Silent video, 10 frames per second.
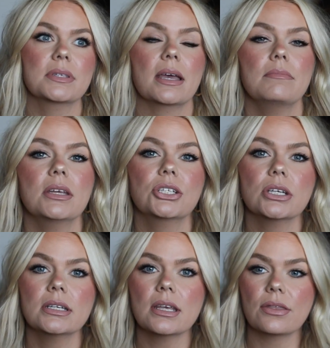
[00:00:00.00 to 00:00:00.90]
I
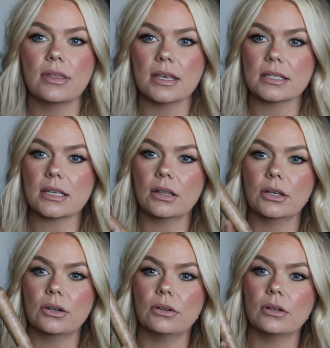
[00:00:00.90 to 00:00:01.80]
mentioned this
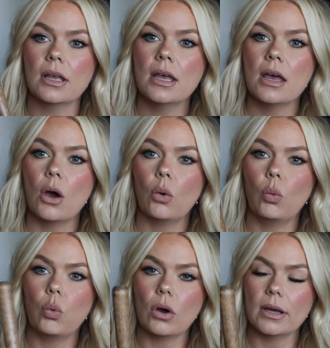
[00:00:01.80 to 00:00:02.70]
little
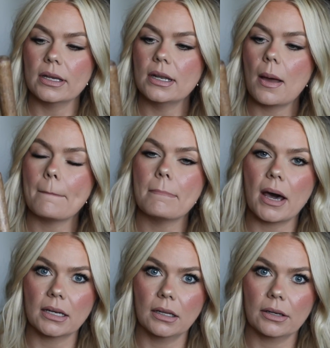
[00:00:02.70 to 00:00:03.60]
wood
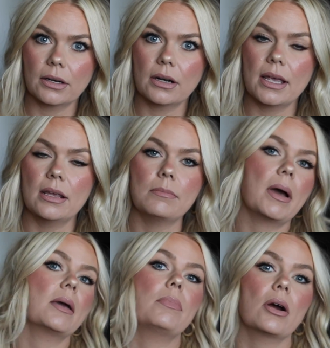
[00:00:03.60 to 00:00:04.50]
muddler in
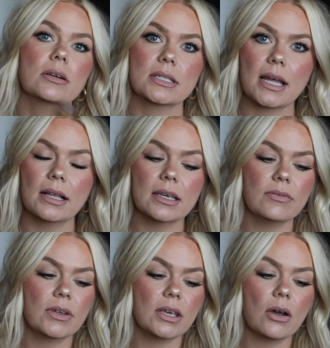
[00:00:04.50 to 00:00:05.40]
my bar styling
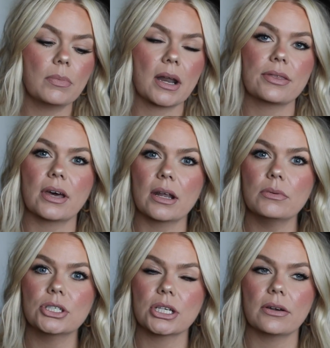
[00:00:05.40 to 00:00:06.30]
video, but I thought I
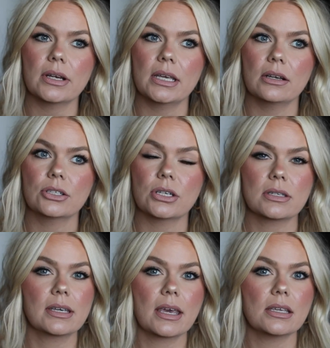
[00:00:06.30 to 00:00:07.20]
would share it here just
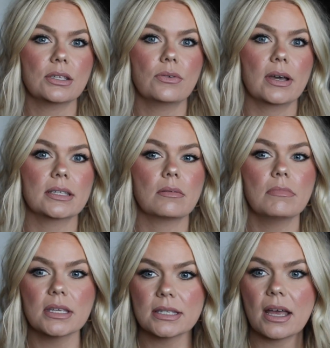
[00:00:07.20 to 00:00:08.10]
in case you guys
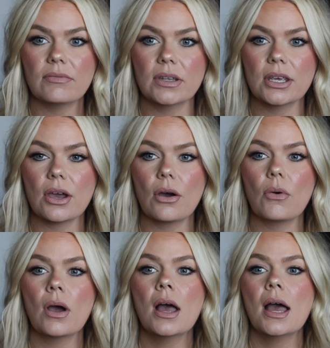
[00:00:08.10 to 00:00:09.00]
missed that video.